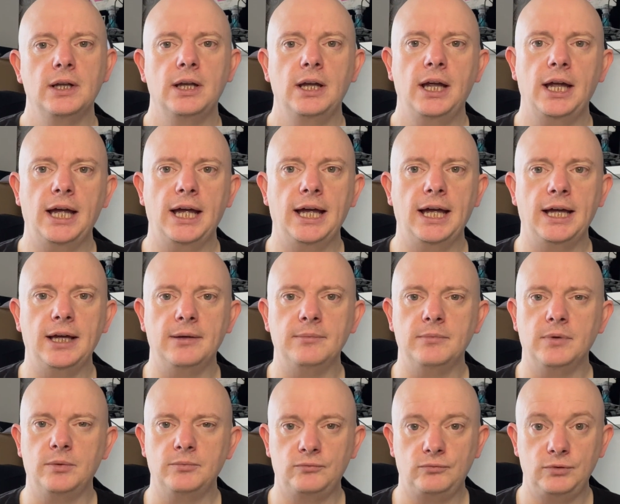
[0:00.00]

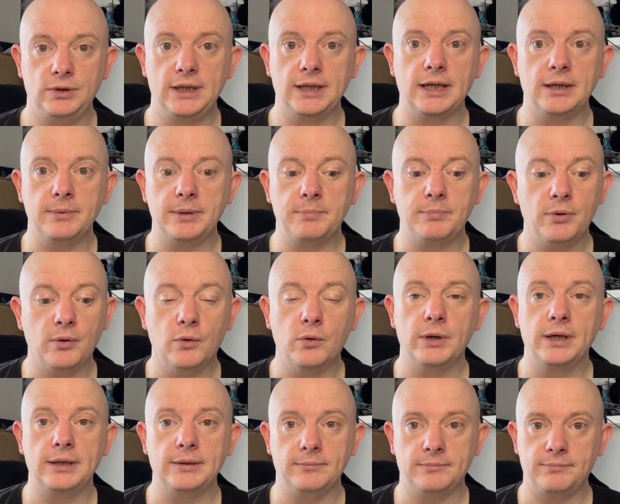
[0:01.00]
I'm really going to be
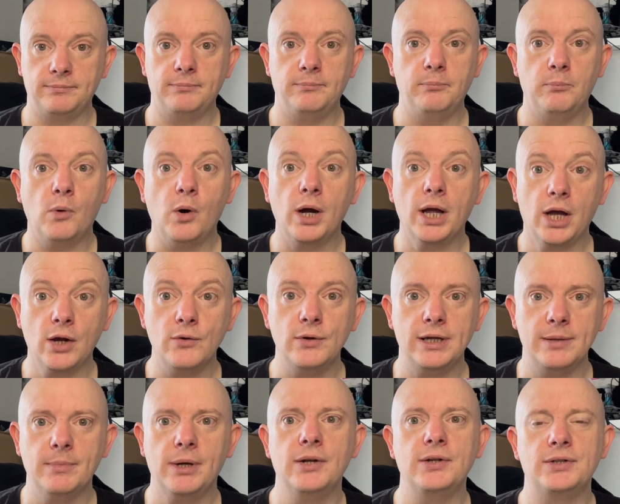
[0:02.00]
pouring my own
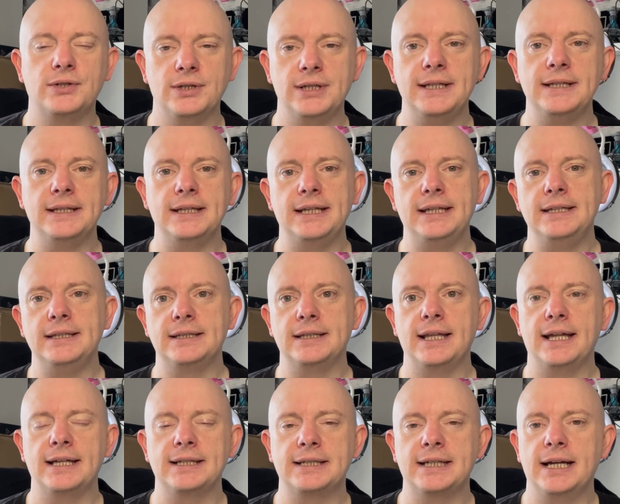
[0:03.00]
emotion into
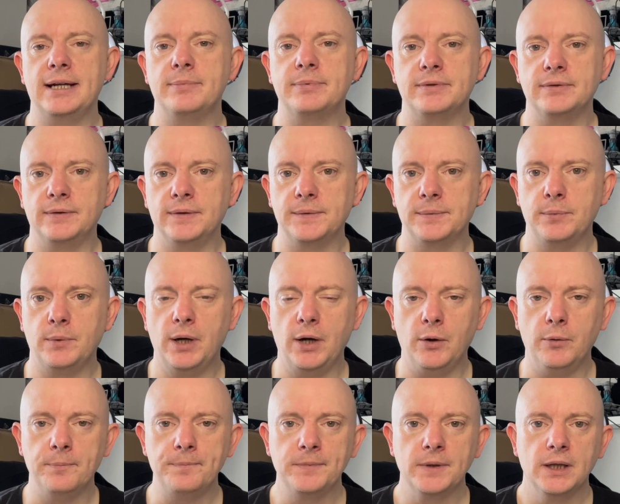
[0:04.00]
that chapter as
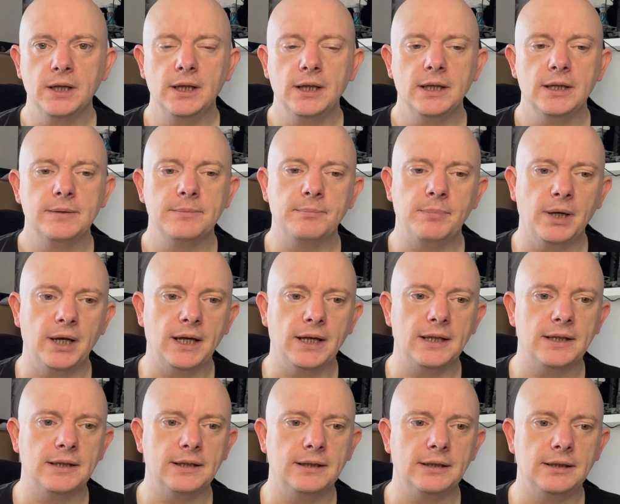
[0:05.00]
well, but
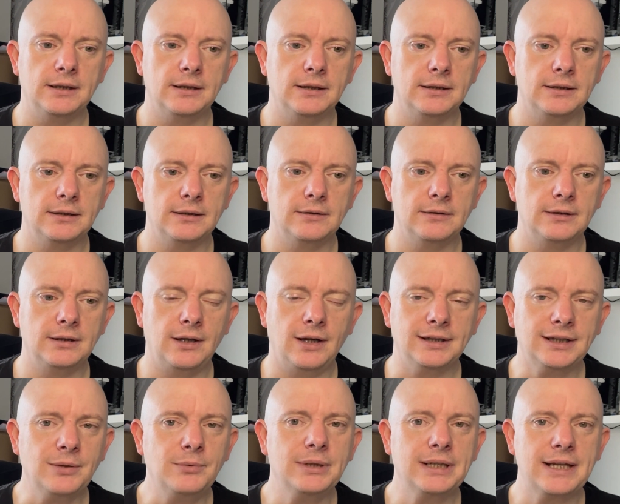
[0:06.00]
I
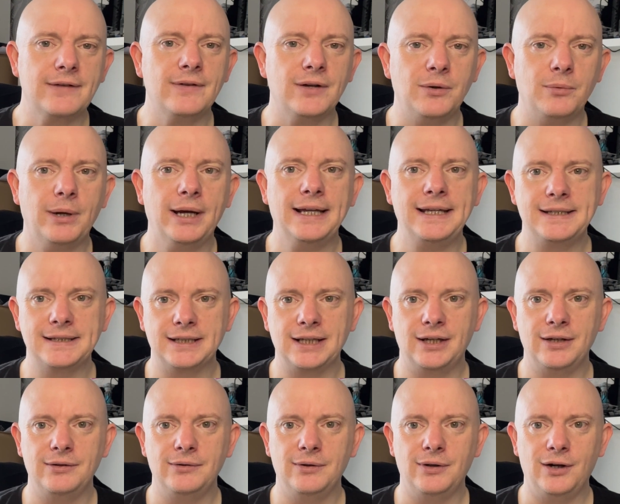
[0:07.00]
don't want to give it away,
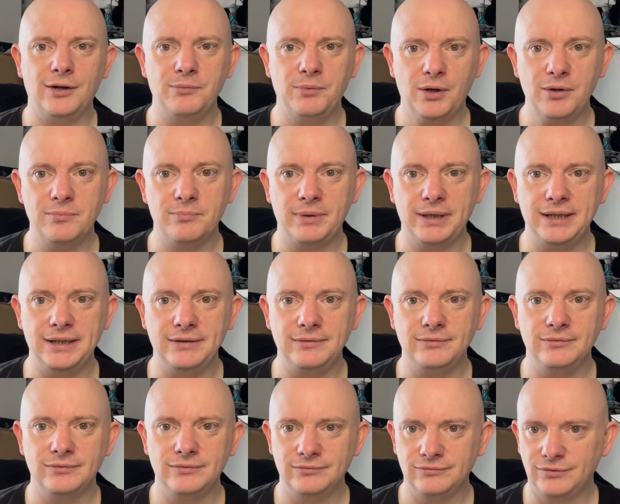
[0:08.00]
so I won't be
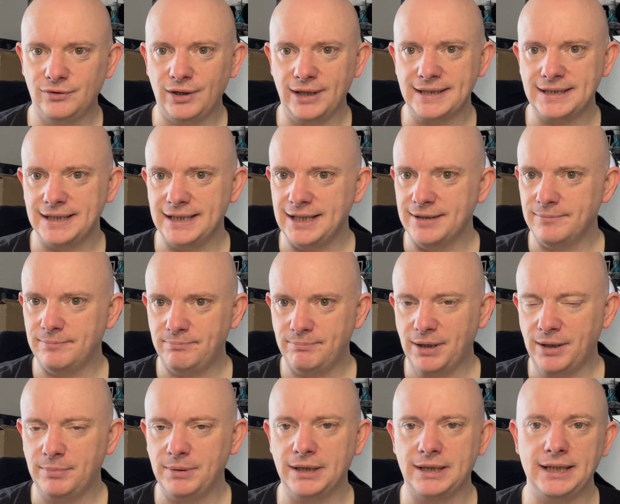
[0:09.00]
writing it
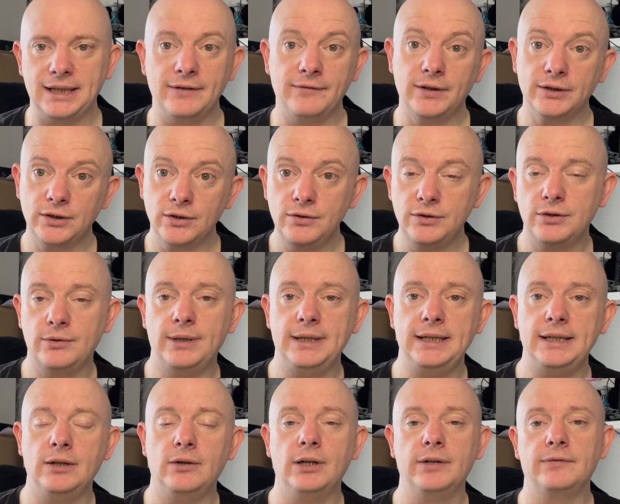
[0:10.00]
publicly. If I do any
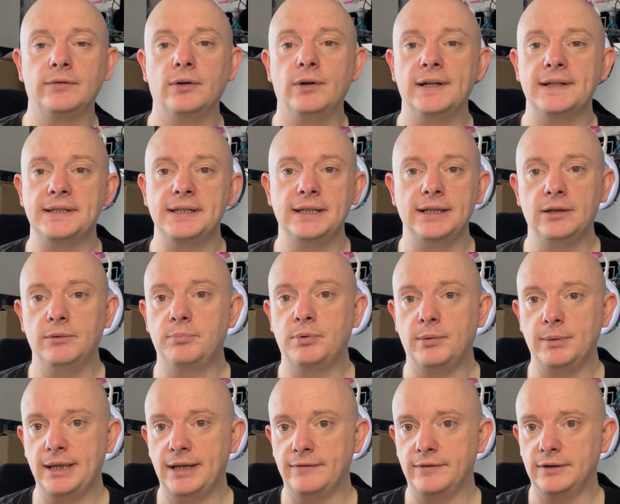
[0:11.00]
live writing, I'll
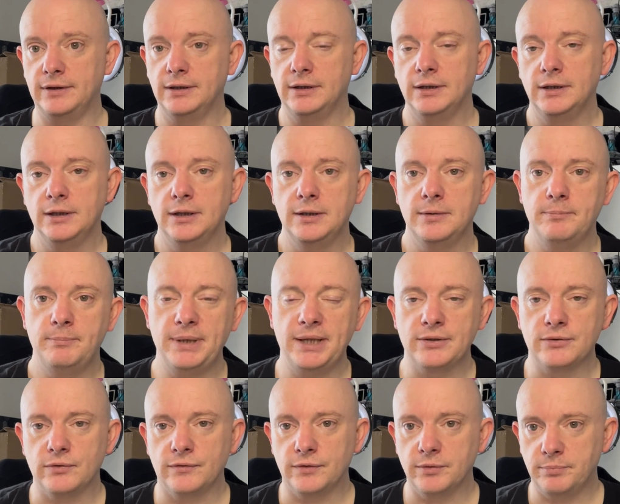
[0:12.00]
probably have a
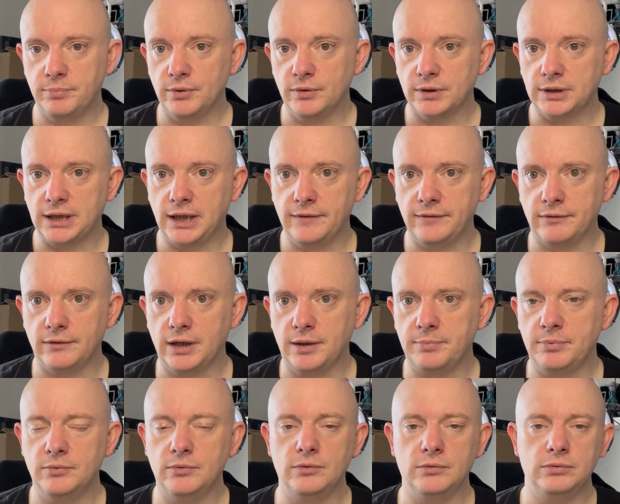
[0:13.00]
picture of the book cover
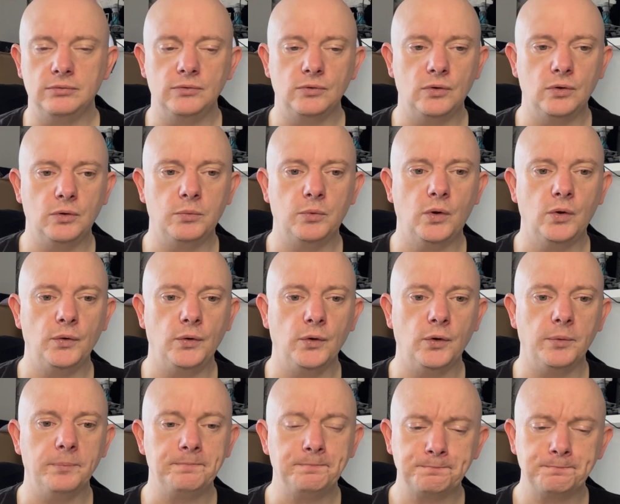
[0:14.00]
up or whatnot.